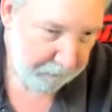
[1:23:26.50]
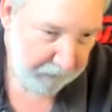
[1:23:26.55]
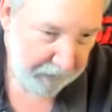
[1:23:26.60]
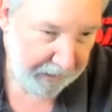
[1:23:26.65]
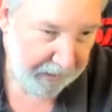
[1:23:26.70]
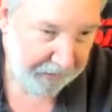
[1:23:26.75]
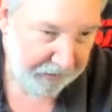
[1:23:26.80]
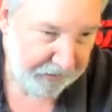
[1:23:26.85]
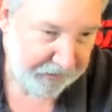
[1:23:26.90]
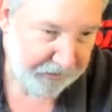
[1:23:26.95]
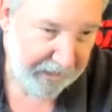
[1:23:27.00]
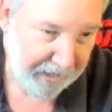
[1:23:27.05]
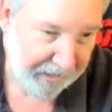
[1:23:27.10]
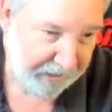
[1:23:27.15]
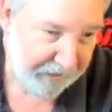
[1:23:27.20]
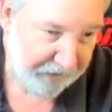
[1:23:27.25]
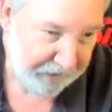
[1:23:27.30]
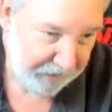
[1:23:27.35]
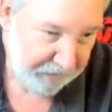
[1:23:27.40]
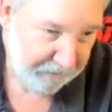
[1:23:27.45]
And it
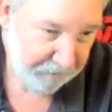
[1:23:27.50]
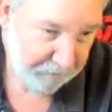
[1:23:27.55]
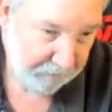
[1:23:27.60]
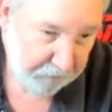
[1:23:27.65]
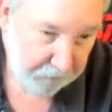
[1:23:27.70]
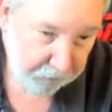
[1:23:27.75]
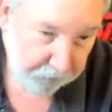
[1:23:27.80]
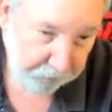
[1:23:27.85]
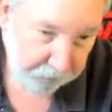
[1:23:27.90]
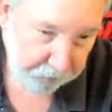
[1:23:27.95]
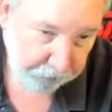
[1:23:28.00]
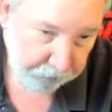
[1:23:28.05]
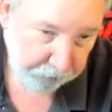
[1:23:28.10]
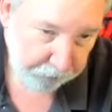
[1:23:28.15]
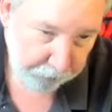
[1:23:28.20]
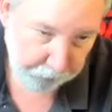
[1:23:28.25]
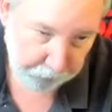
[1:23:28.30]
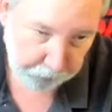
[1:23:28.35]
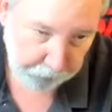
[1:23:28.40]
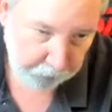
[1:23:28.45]
says
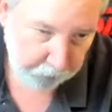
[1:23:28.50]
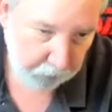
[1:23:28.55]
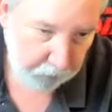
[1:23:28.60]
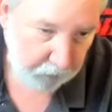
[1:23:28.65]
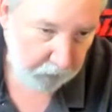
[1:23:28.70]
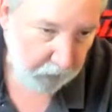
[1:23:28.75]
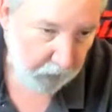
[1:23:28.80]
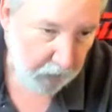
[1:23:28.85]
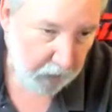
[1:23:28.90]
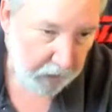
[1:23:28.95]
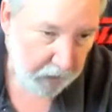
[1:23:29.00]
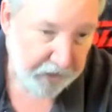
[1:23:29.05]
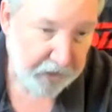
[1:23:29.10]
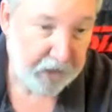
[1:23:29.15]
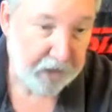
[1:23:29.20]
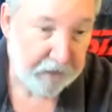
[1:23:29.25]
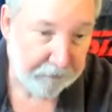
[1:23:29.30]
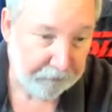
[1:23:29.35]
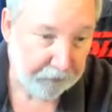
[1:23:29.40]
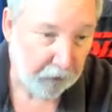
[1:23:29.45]
uh, the
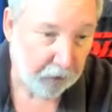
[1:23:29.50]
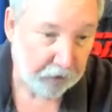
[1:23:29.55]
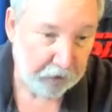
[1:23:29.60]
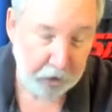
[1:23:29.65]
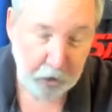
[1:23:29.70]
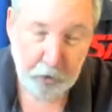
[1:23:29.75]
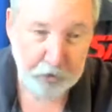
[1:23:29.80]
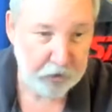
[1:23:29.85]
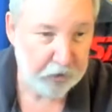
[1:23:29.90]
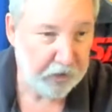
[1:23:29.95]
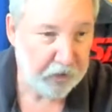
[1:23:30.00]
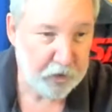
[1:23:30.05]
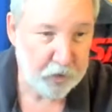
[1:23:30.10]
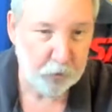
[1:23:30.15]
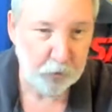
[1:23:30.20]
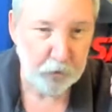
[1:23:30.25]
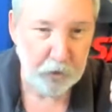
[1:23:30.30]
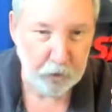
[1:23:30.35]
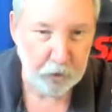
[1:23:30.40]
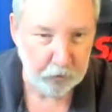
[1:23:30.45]
default user is
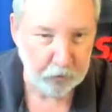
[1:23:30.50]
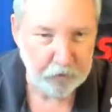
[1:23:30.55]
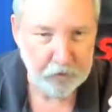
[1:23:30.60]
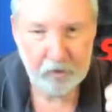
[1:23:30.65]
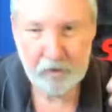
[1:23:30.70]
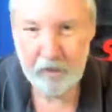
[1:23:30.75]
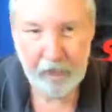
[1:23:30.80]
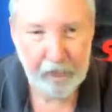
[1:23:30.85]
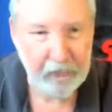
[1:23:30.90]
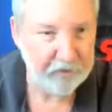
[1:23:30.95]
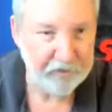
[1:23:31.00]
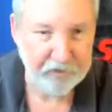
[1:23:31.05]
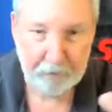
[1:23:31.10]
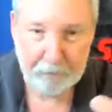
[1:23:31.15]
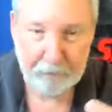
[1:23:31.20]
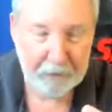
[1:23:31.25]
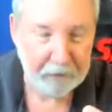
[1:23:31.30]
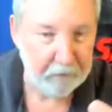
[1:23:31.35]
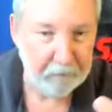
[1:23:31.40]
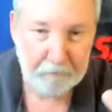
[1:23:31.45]
root. And
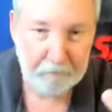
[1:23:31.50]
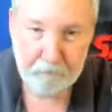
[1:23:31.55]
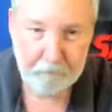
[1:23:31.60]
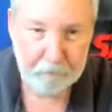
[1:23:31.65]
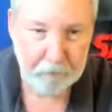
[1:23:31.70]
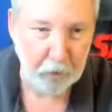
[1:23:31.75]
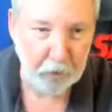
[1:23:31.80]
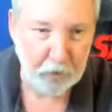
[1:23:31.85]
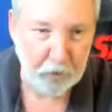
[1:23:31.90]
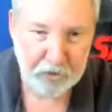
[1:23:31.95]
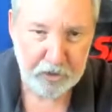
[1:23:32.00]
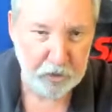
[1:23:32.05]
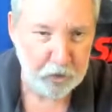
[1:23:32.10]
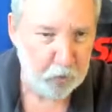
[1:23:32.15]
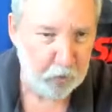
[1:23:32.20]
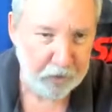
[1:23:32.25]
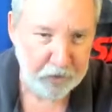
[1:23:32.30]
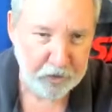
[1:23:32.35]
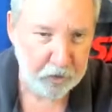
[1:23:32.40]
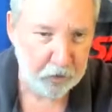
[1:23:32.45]
somebody posed this
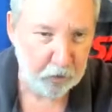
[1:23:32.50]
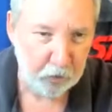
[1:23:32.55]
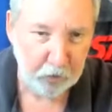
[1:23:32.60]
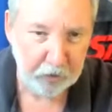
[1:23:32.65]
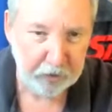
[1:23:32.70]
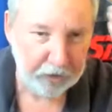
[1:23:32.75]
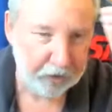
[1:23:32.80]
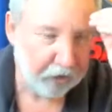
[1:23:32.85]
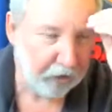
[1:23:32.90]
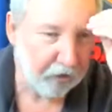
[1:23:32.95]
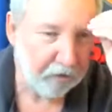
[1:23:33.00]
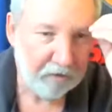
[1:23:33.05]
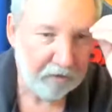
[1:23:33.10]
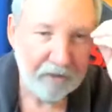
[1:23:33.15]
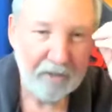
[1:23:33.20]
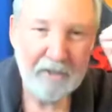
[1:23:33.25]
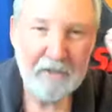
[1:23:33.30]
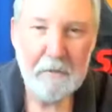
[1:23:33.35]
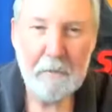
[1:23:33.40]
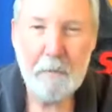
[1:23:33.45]
question earlier.
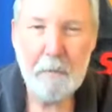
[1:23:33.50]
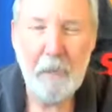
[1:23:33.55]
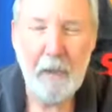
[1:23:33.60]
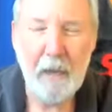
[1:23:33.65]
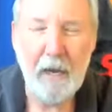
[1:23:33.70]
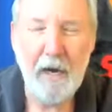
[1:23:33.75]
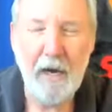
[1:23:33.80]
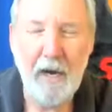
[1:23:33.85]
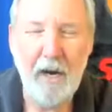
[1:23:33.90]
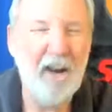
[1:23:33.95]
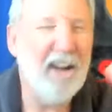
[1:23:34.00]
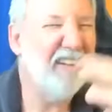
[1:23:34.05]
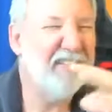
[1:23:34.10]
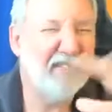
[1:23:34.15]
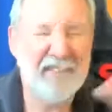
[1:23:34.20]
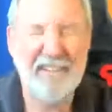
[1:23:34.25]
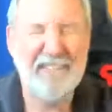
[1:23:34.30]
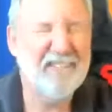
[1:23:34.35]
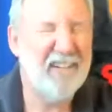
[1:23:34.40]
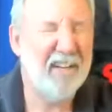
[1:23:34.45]
Uh, as
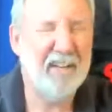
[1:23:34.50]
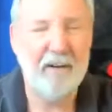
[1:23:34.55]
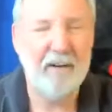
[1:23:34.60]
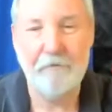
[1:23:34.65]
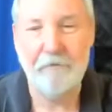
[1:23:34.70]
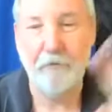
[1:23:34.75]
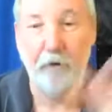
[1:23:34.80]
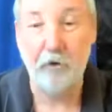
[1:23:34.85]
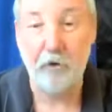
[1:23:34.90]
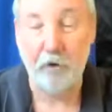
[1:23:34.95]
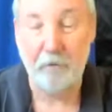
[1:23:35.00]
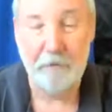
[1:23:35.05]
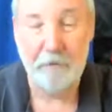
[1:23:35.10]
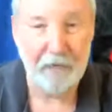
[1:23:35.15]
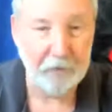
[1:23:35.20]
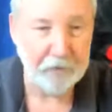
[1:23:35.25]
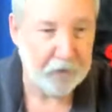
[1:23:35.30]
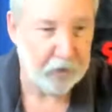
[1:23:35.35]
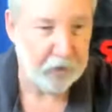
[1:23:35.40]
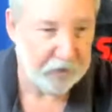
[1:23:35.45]
I said on a forum that I
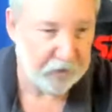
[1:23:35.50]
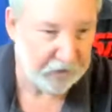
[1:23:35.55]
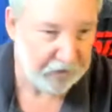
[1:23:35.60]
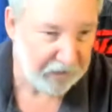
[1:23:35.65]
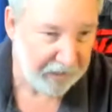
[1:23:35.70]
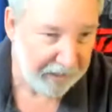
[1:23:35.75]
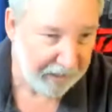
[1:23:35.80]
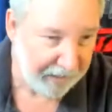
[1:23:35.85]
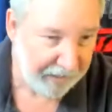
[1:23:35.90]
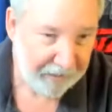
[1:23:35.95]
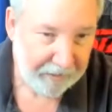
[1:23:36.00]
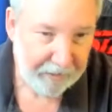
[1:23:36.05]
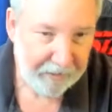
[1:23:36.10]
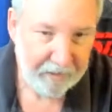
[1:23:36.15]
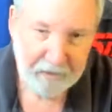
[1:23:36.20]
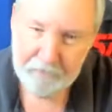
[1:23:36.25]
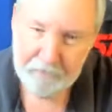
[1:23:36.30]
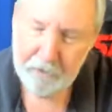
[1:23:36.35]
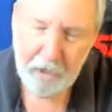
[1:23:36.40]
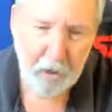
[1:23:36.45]
was using today.
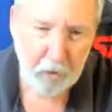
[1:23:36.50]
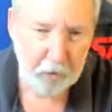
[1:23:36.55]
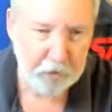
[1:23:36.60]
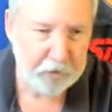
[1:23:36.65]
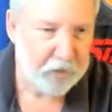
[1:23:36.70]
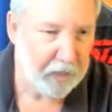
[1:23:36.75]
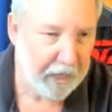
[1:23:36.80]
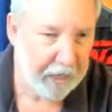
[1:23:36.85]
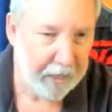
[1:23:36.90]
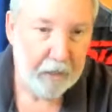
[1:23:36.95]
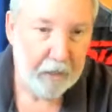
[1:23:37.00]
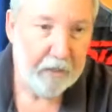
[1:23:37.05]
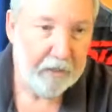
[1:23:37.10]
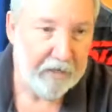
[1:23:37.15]
No, it was today.